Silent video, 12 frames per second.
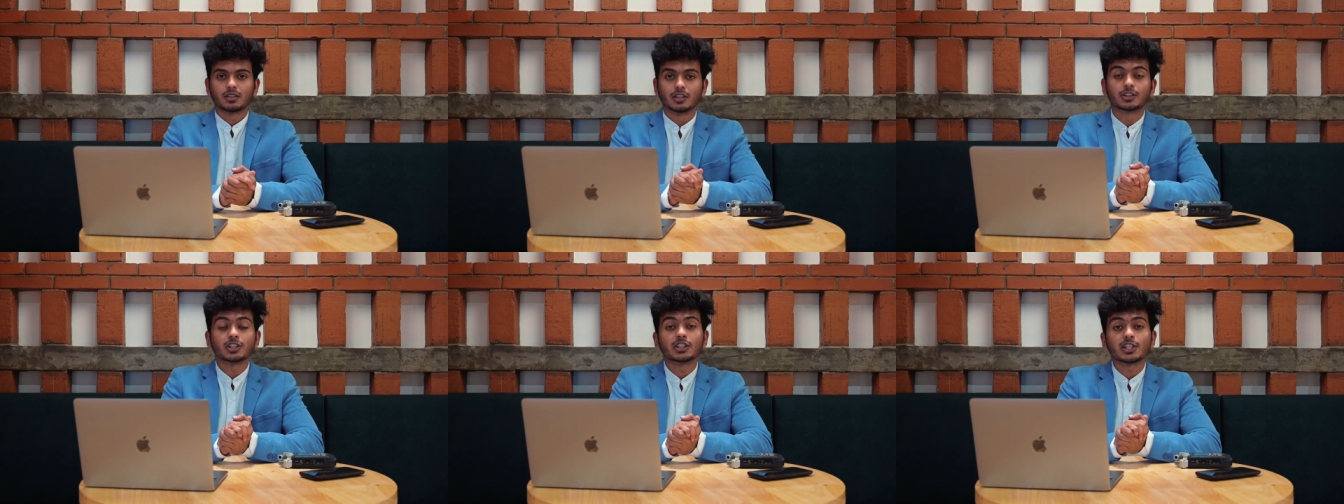The
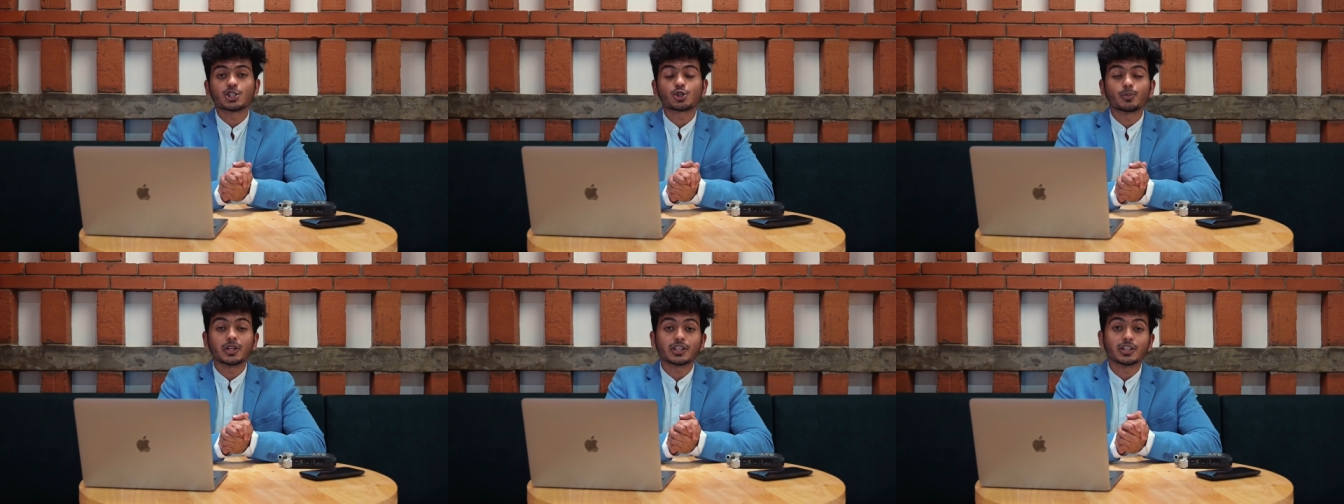third
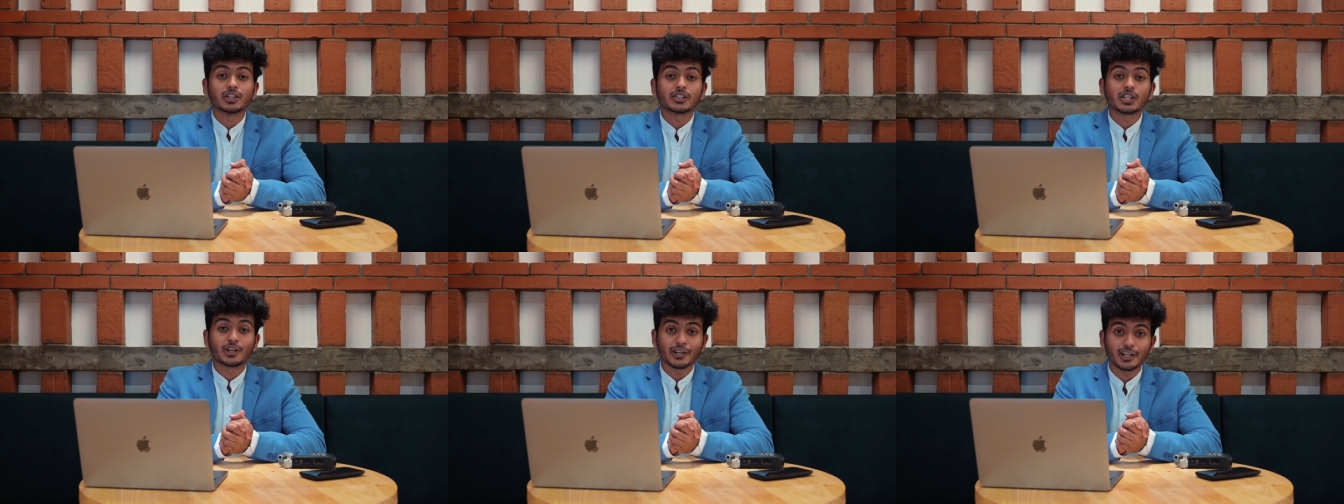instrument
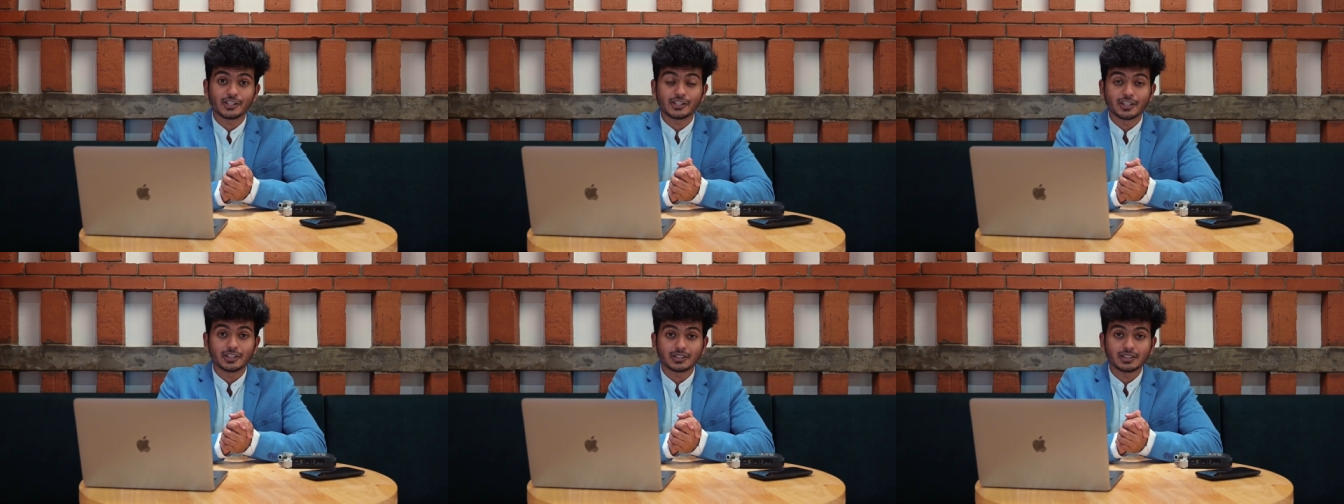is real
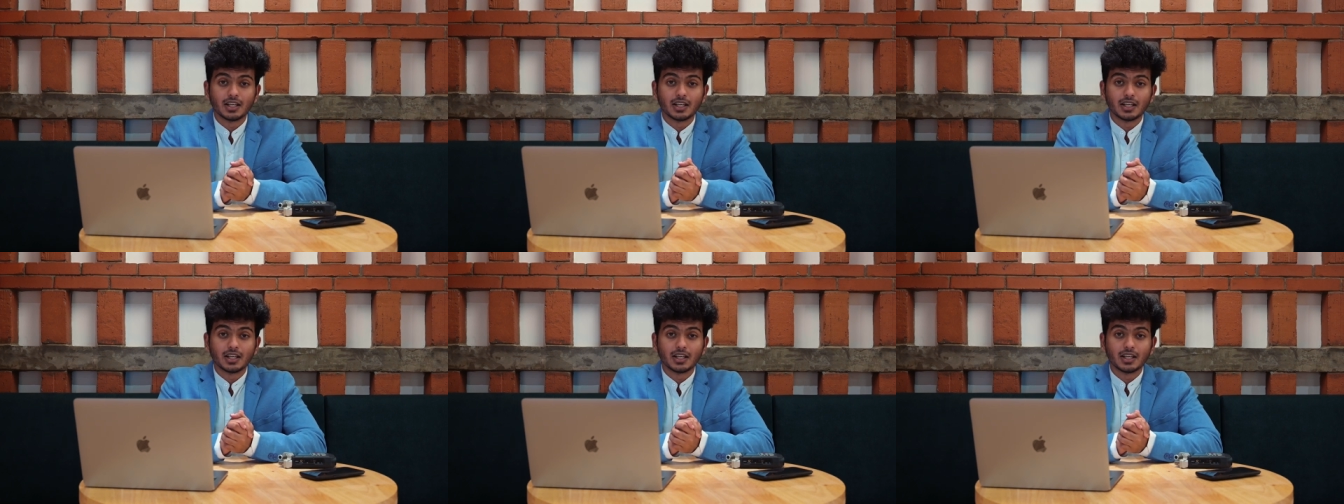estate.